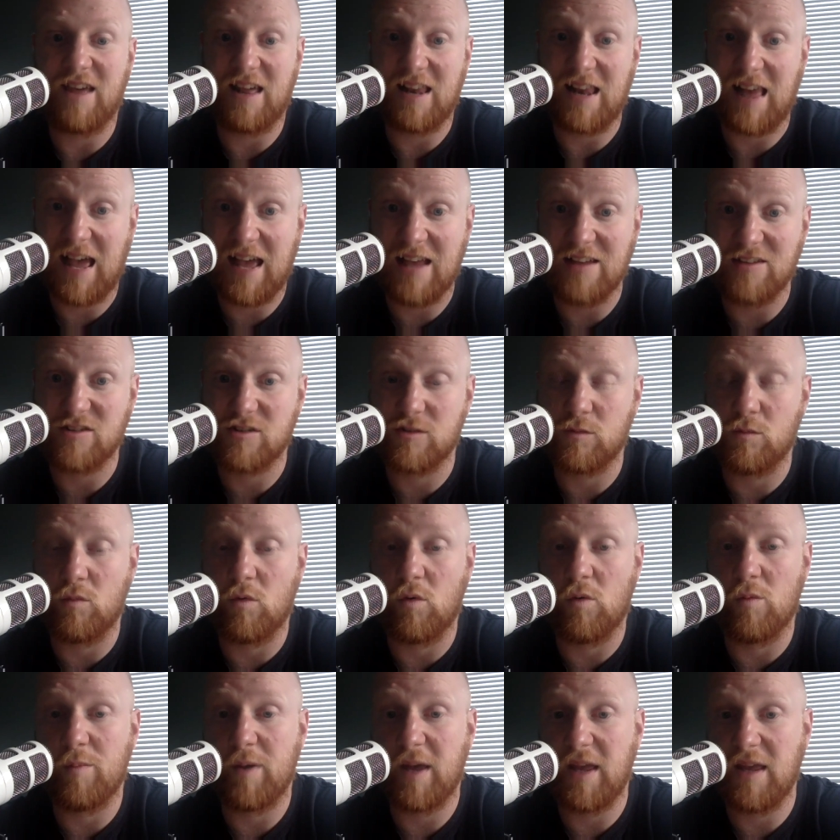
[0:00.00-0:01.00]
They'll add some
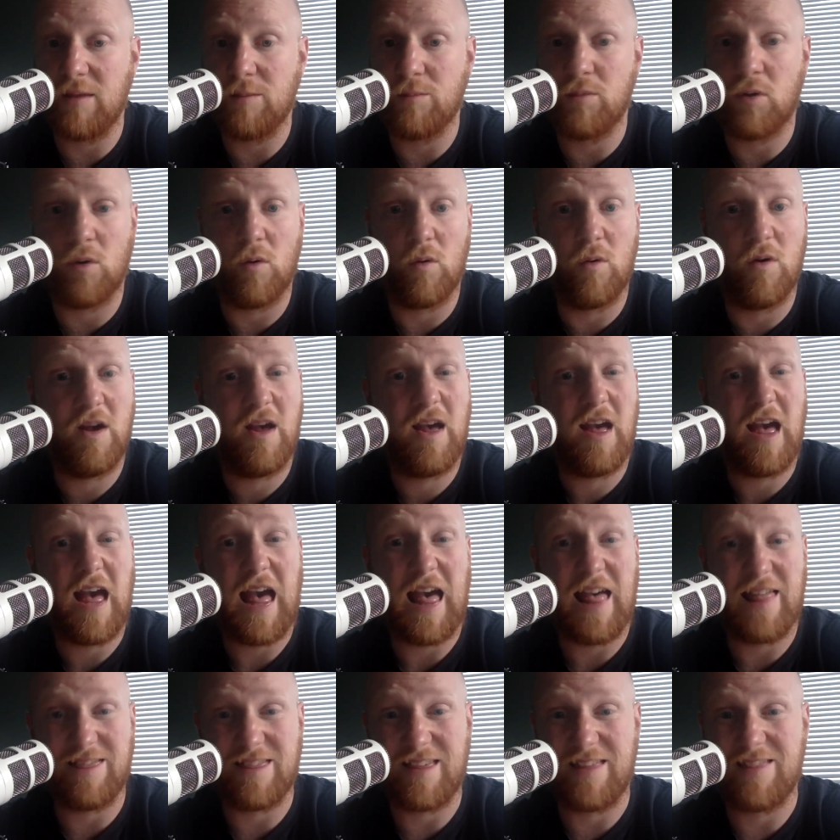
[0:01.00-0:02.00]
more people,
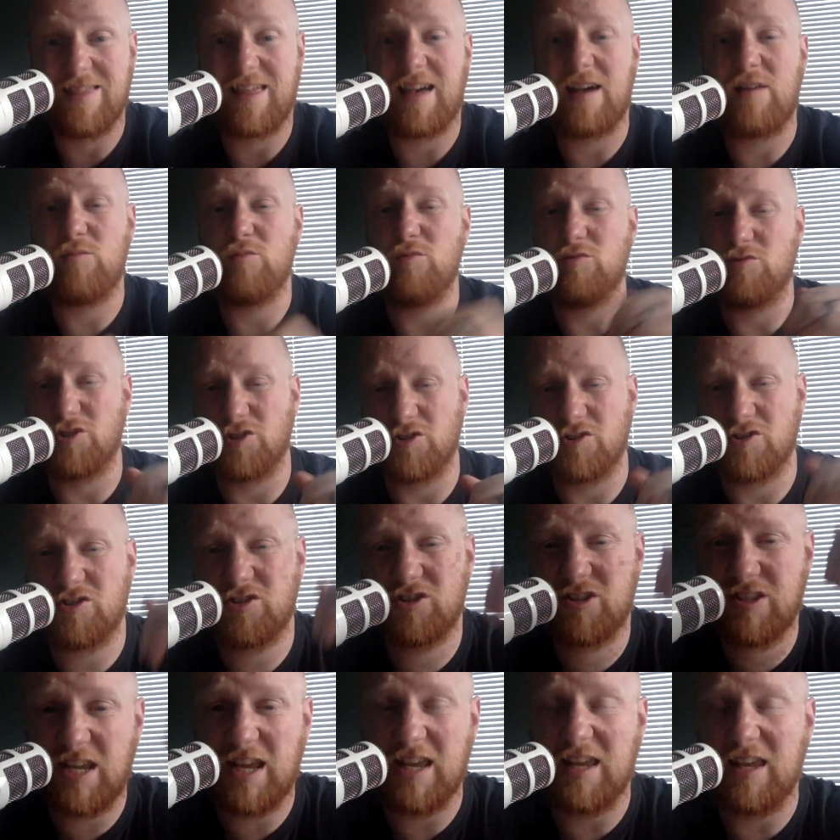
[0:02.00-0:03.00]
and then that will just
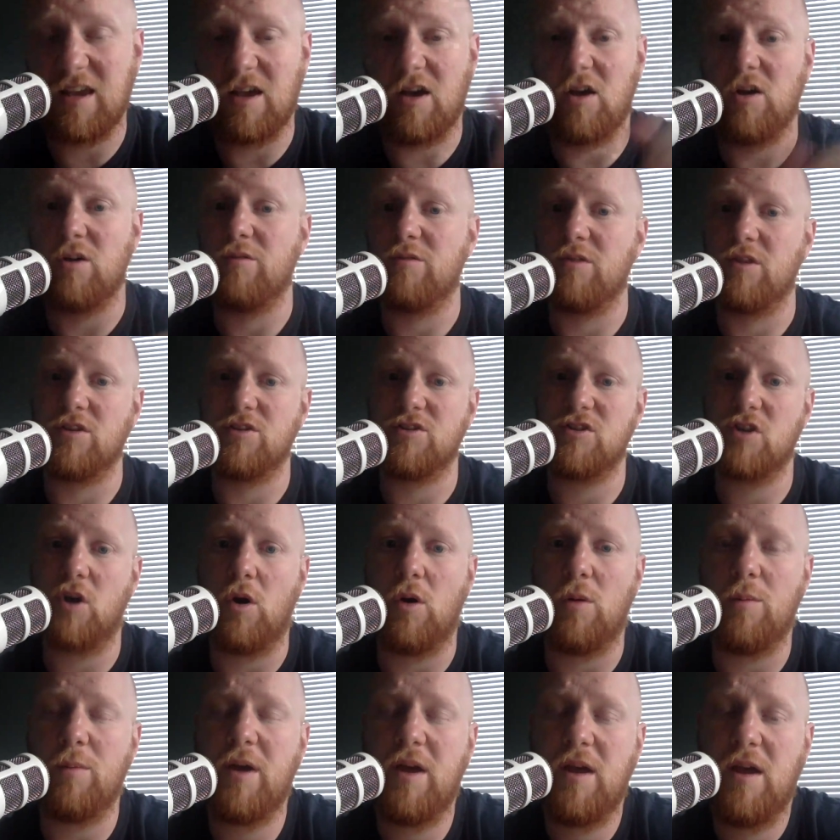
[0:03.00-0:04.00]
tick it over the
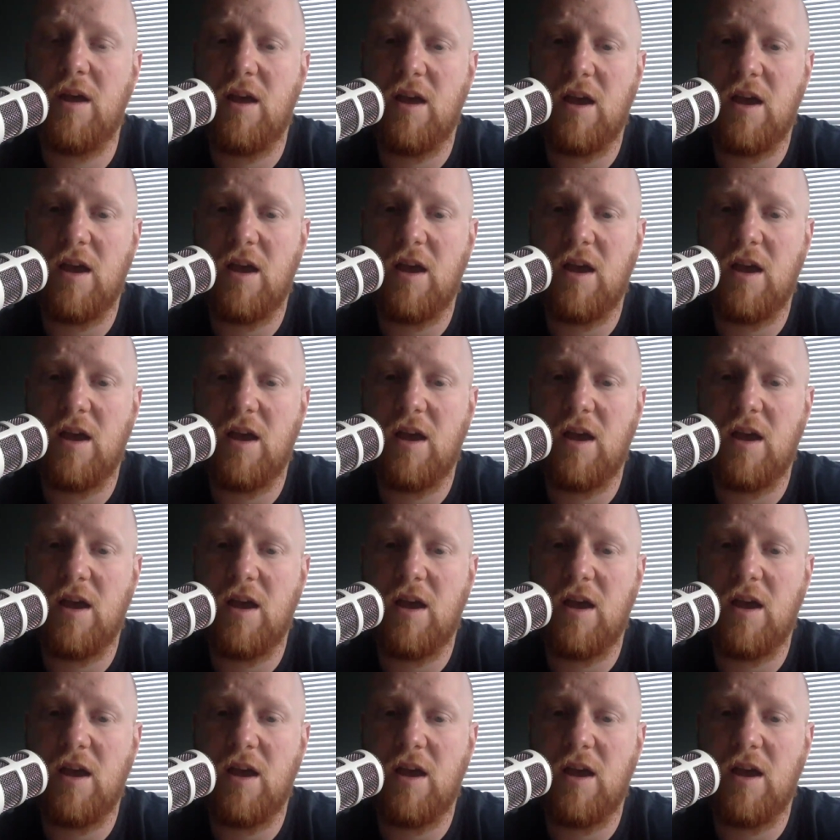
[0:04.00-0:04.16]
top,